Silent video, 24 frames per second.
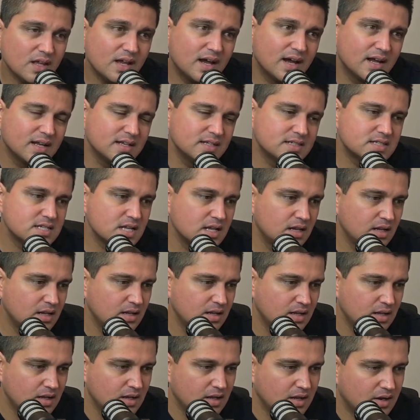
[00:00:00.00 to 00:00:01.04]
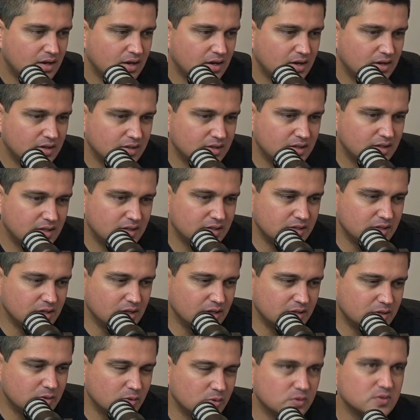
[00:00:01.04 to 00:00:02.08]
And
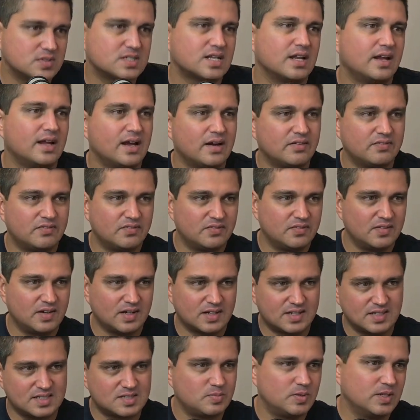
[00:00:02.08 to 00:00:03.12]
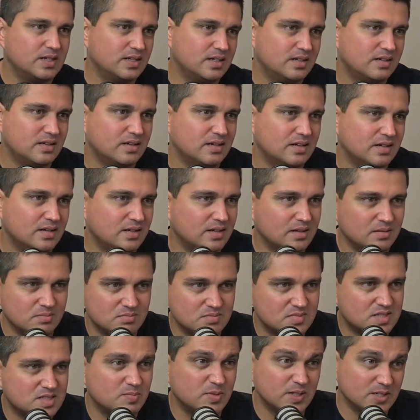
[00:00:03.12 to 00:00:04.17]
you're always going to have like a split
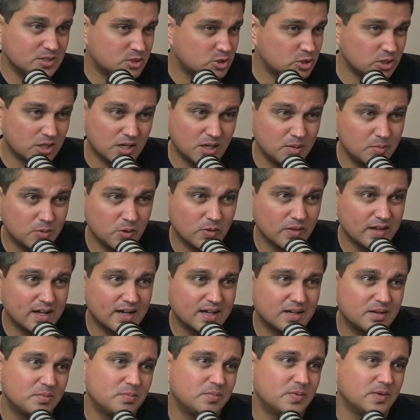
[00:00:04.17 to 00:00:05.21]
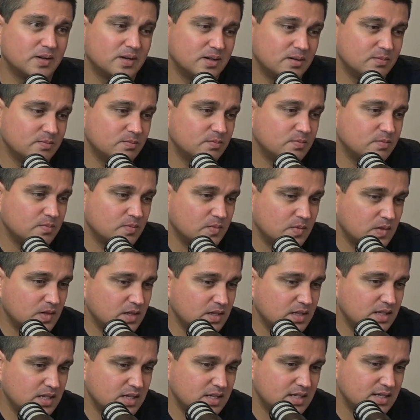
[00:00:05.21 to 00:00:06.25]
tribe on that, but
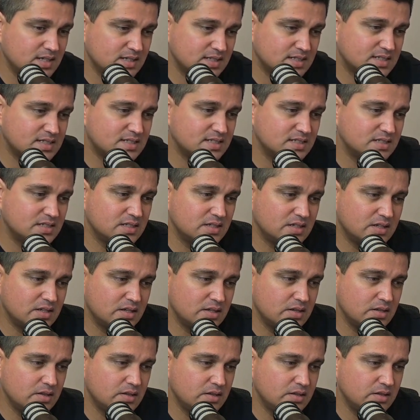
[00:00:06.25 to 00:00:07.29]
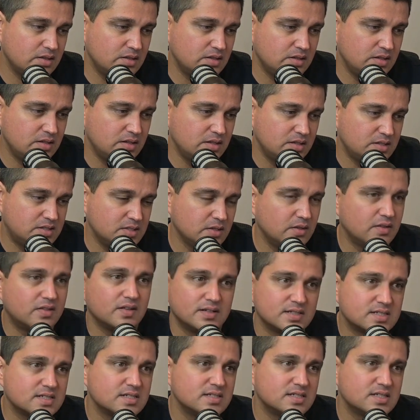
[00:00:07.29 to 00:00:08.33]
it is, you do
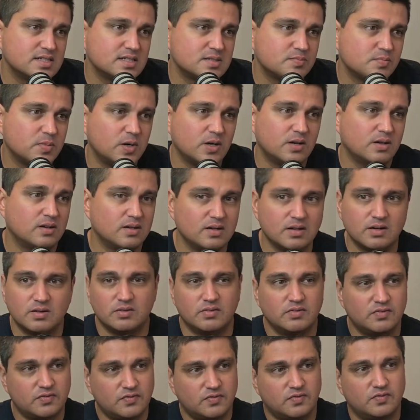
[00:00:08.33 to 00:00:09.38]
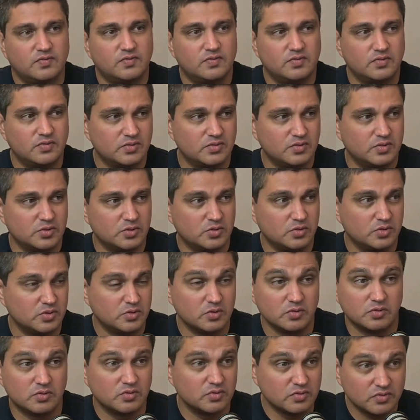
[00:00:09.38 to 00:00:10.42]
things because it's part of
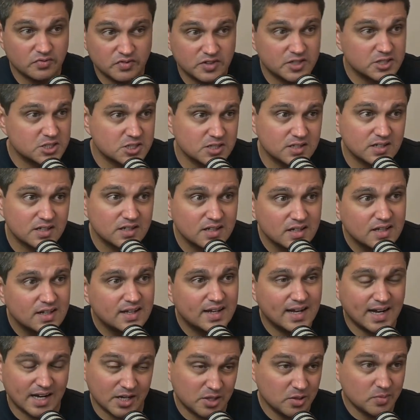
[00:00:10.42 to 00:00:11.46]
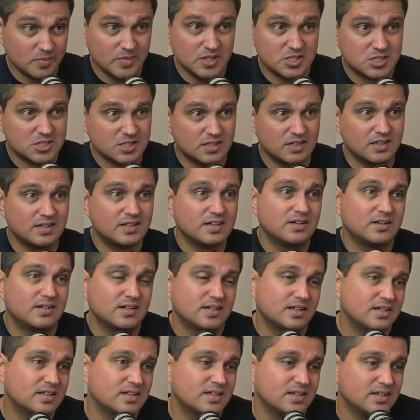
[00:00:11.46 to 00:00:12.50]
your vision and your mission,
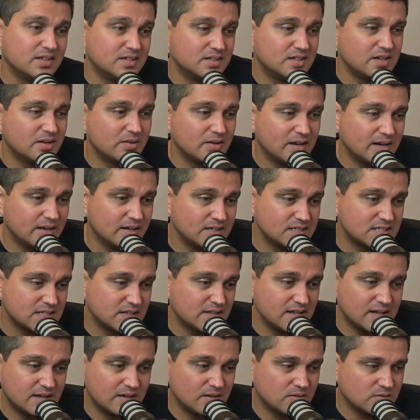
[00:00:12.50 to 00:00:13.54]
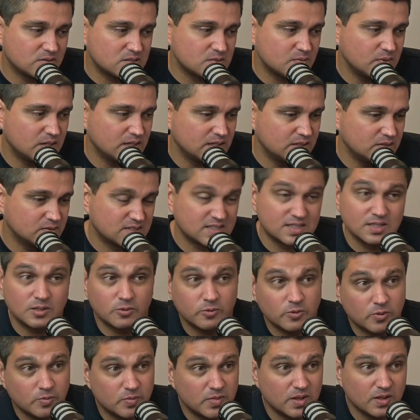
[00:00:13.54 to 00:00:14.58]
like, and then ultimately you'll
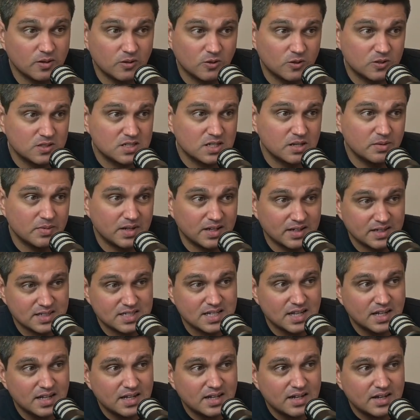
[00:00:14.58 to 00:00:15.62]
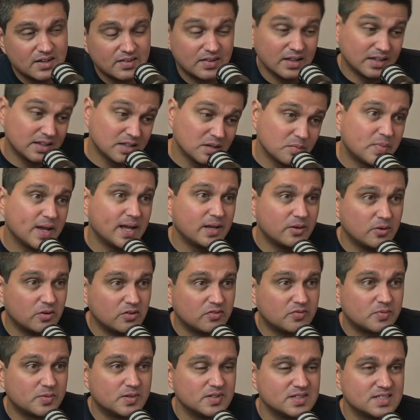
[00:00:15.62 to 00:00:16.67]
stick with them in the long term, and then they'll pay
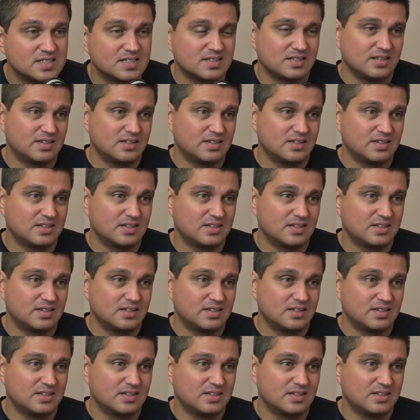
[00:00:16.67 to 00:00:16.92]
off because